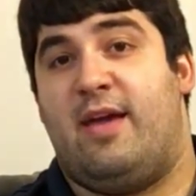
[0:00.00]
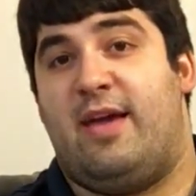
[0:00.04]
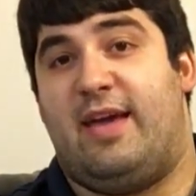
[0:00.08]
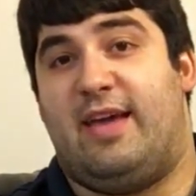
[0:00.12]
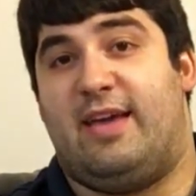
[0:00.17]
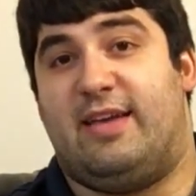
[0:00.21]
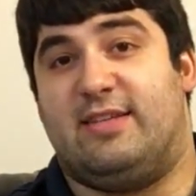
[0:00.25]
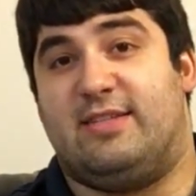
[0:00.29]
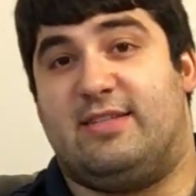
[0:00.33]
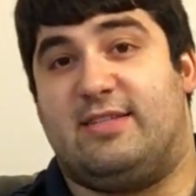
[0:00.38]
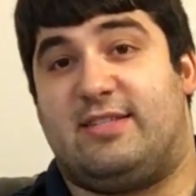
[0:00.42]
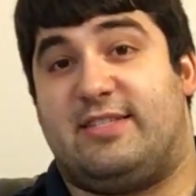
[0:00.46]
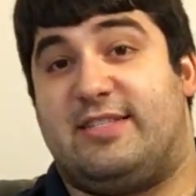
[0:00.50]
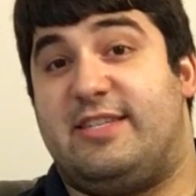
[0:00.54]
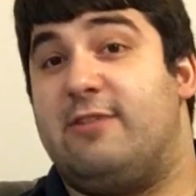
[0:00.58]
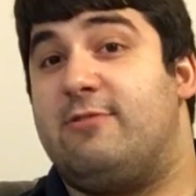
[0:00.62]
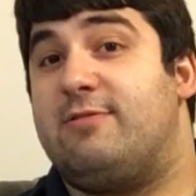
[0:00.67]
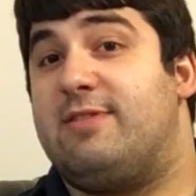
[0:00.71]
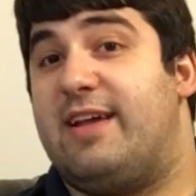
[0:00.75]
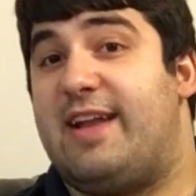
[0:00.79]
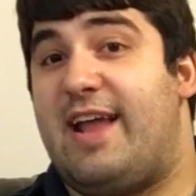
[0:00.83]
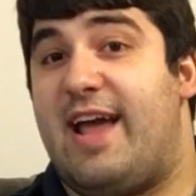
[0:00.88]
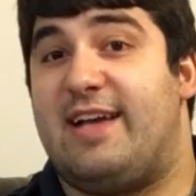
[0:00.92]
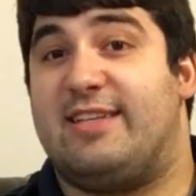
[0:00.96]
is
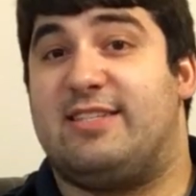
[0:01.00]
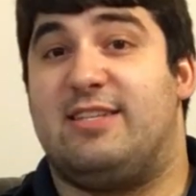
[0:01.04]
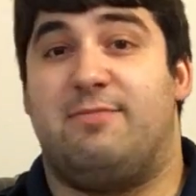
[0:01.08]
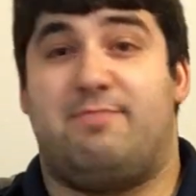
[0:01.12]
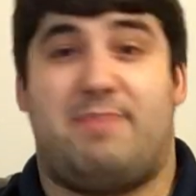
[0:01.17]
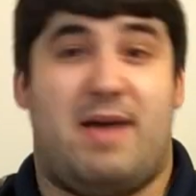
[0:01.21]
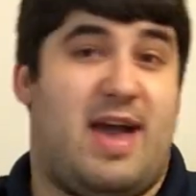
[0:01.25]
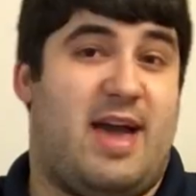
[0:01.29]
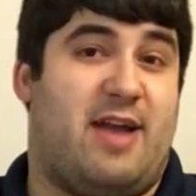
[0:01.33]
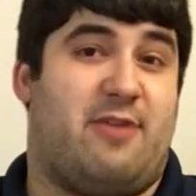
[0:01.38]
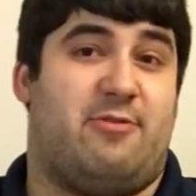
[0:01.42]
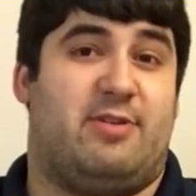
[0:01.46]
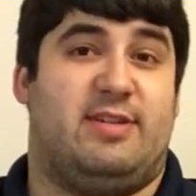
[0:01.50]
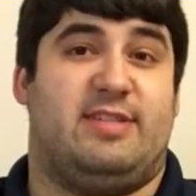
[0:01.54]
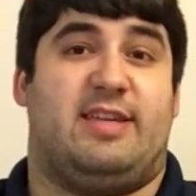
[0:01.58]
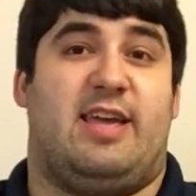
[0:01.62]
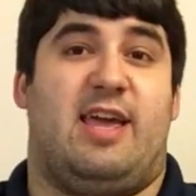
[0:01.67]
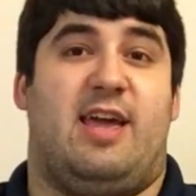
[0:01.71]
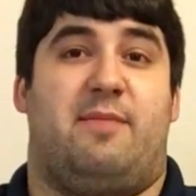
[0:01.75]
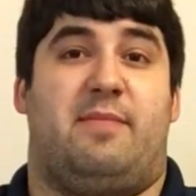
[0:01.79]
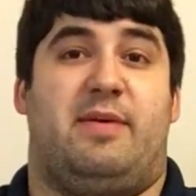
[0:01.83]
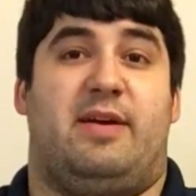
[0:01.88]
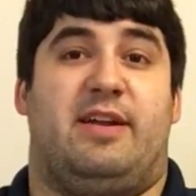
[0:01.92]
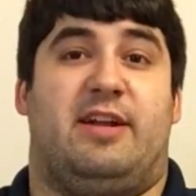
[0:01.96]
sealed lead acid batteries
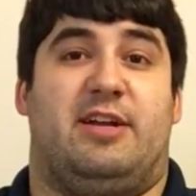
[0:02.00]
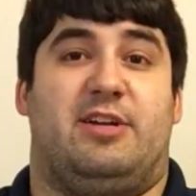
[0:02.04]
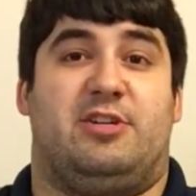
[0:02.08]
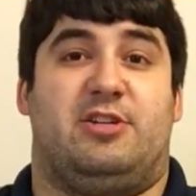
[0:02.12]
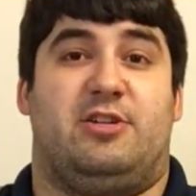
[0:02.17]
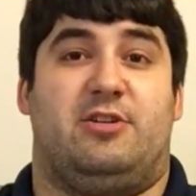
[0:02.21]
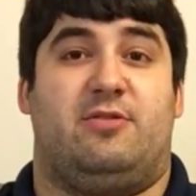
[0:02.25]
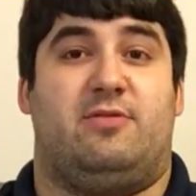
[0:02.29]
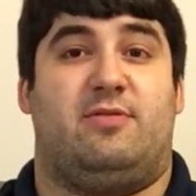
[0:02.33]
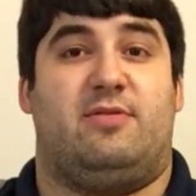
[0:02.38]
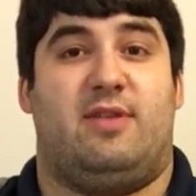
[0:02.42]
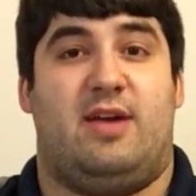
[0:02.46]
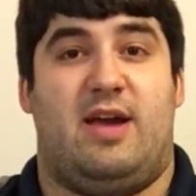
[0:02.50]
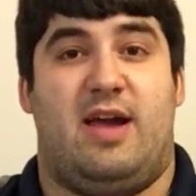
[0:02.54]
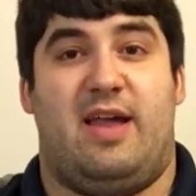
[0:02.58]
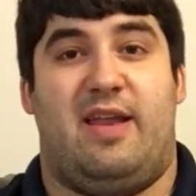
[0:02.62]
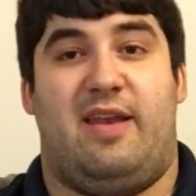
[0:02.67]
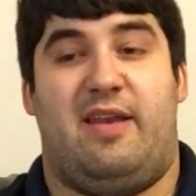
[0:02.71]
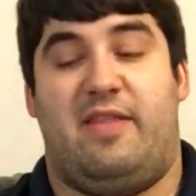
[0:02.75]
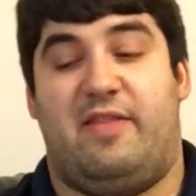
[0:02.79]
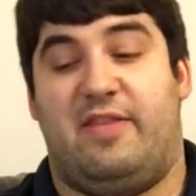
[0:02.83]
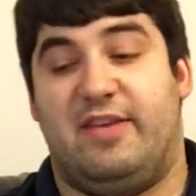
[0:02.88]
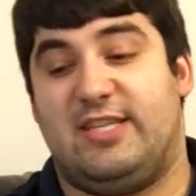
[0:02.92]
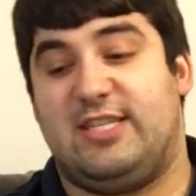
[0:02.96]
can be an issue,
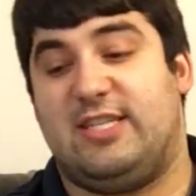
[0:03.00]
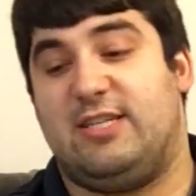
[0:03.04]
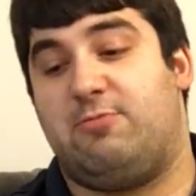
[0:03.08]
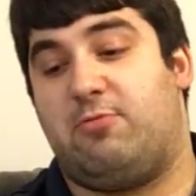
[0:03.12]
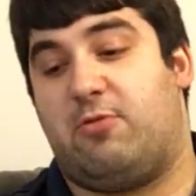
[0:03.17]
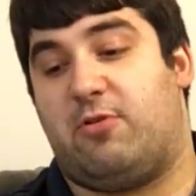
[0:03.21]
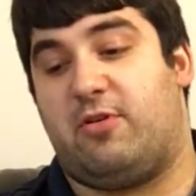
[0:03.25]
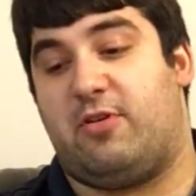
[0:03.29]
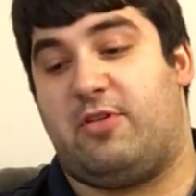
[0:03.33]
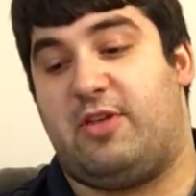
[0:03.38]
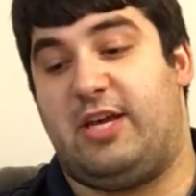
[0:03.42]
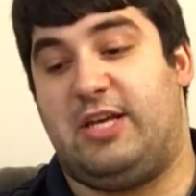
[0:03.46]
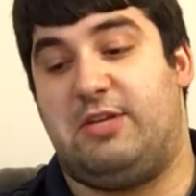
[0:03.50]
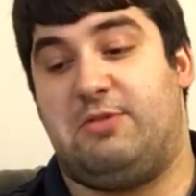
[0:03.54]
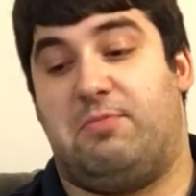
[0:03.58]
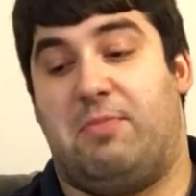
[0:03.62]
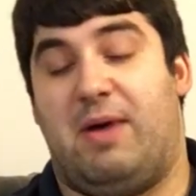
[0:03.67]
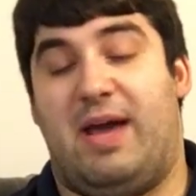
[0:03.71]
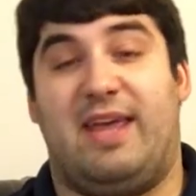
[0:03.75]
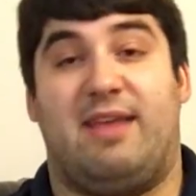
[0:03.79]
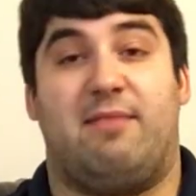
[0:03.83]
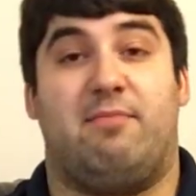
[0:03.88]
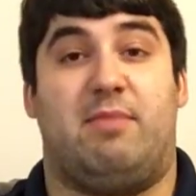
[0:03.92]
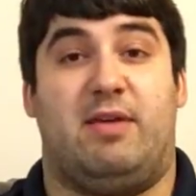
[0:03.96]
and this is where things
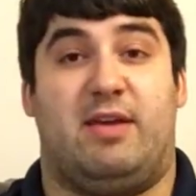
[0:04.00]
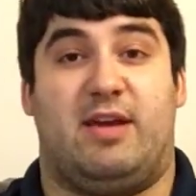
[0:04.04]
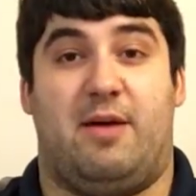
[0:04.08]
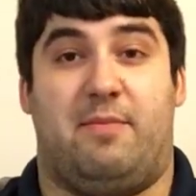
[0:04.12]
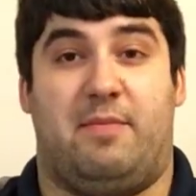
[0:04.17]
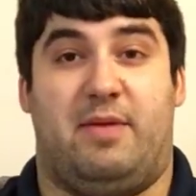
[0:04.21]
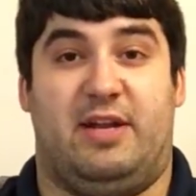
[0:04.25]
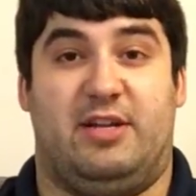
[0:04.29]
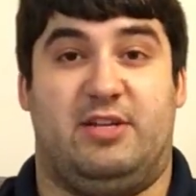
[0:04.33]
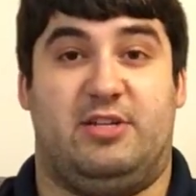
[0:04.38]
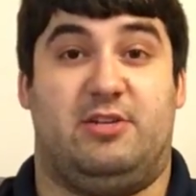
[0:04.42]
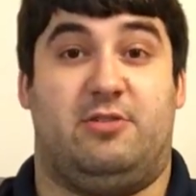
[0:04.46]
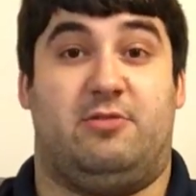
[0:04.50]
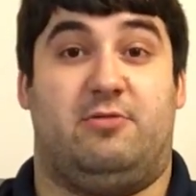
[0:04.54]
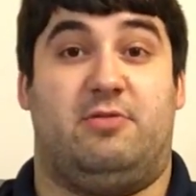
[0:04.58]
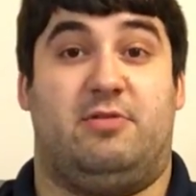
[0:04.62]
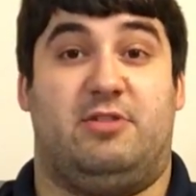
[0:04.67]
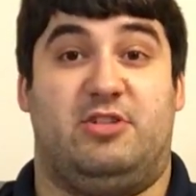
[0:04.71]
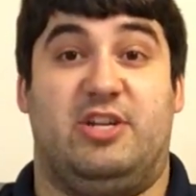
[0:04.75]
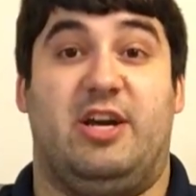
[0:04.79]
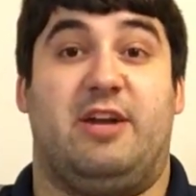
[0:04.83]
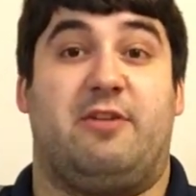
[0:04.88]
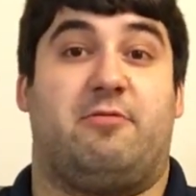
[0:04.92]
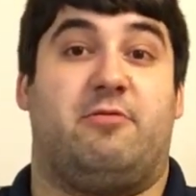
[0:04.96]
might become an issue
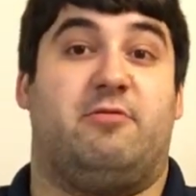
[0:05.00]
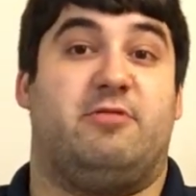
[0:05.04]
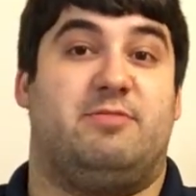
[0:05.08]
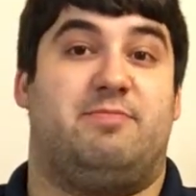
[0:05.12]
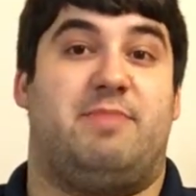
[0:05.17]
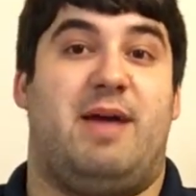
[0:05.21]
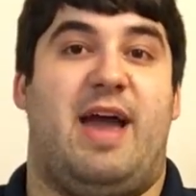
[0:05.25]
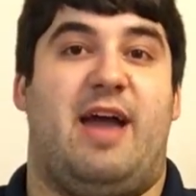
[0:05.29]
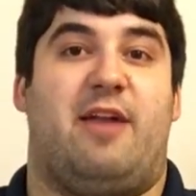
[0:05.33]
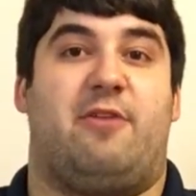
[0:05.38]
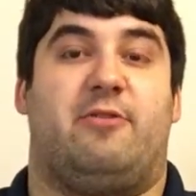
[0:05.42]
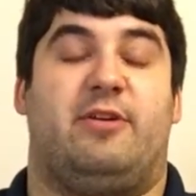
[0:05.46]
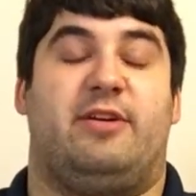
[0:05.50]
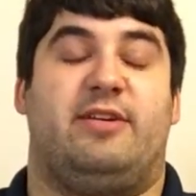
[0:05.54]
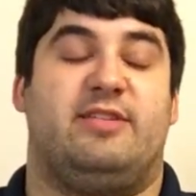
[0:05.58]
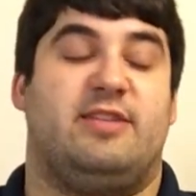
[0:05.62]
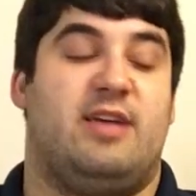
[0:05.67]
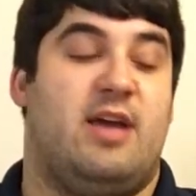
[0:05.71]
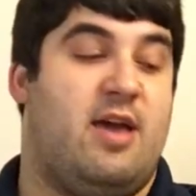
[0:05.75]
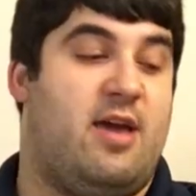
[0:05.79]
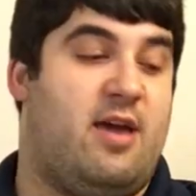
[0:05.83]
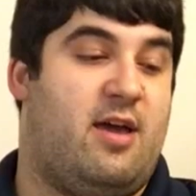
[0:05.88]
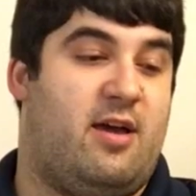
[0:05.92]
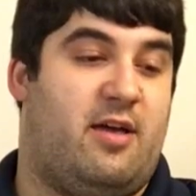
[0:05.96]
in general is batteries.
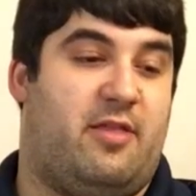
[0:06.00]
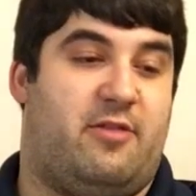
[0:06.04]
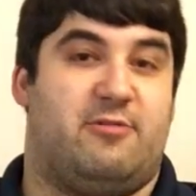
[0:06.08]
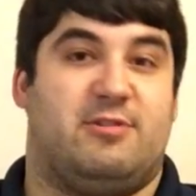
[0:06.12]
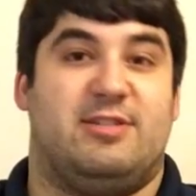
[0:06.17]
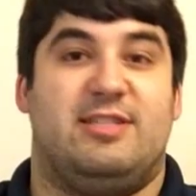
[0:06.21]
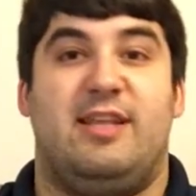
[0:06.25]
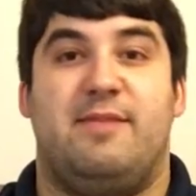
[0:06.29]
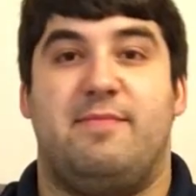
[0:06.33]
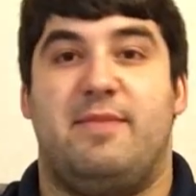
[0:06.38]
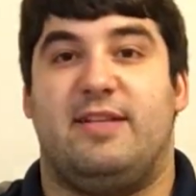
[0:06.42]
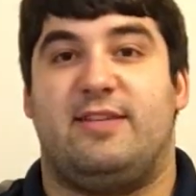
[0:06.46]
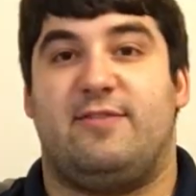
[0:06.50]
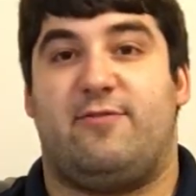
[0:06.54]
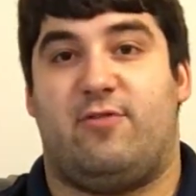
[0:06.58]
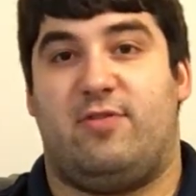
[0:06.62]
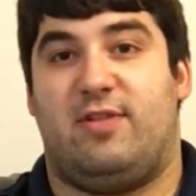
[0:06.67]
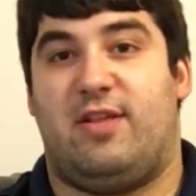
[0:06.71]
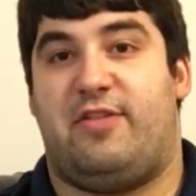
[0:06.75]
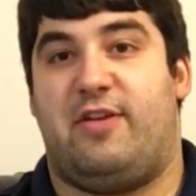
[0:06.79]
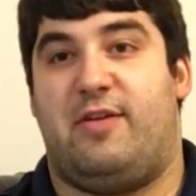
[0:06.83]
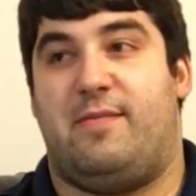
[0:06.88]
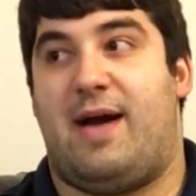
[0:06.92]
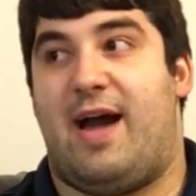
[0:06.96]
There's limits for
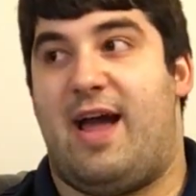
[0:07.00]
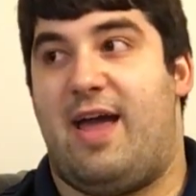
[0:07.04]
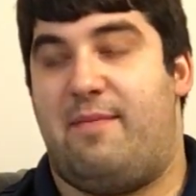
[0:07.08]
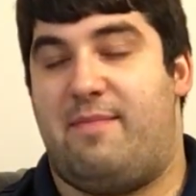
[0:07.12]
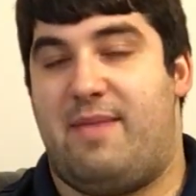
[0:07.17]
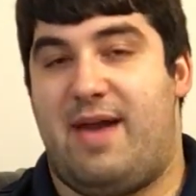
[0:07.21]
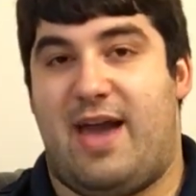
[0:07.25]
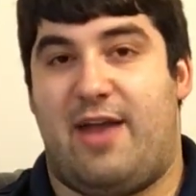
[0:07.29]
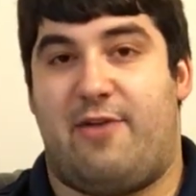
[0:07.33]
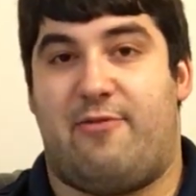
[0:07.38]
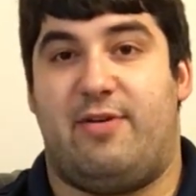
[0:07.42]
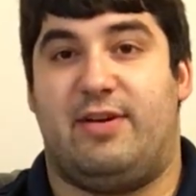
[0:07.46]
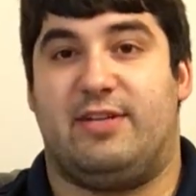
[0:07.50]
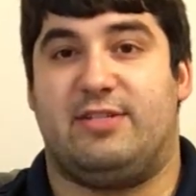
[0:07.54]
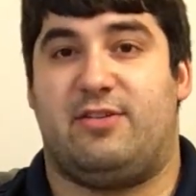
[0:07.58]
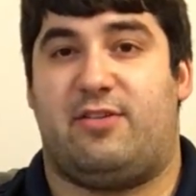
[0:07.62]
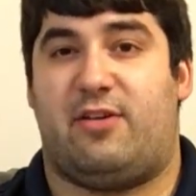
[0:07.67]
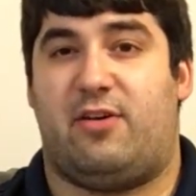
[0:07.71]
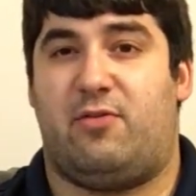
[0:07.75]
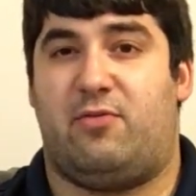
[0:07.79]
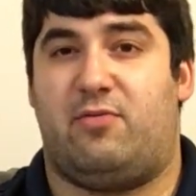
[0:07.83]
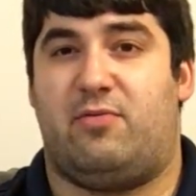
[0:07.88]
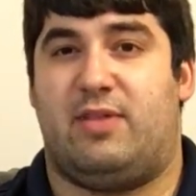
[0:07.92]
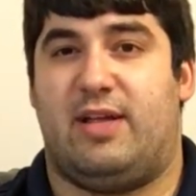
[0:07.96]
lithium ion batteries,
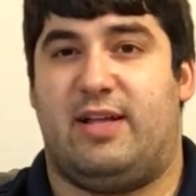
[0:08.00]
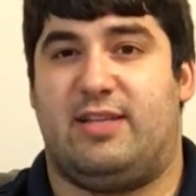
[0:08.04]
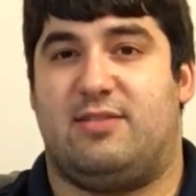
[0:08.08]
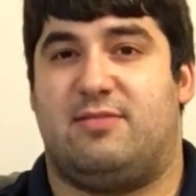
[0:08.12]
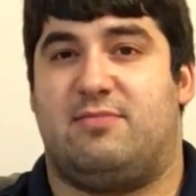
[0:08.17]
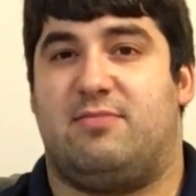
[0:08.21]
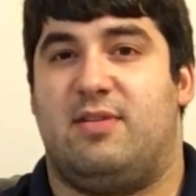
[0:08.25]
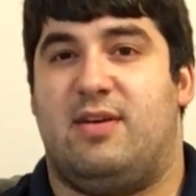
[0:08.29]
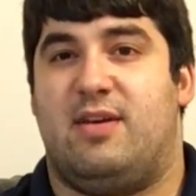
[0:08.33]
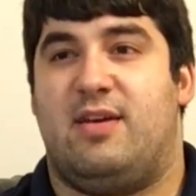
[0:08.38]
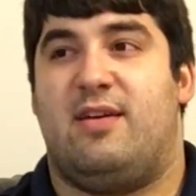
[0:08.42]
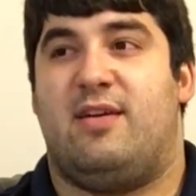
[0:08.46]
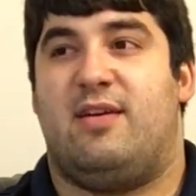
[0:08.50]
although that's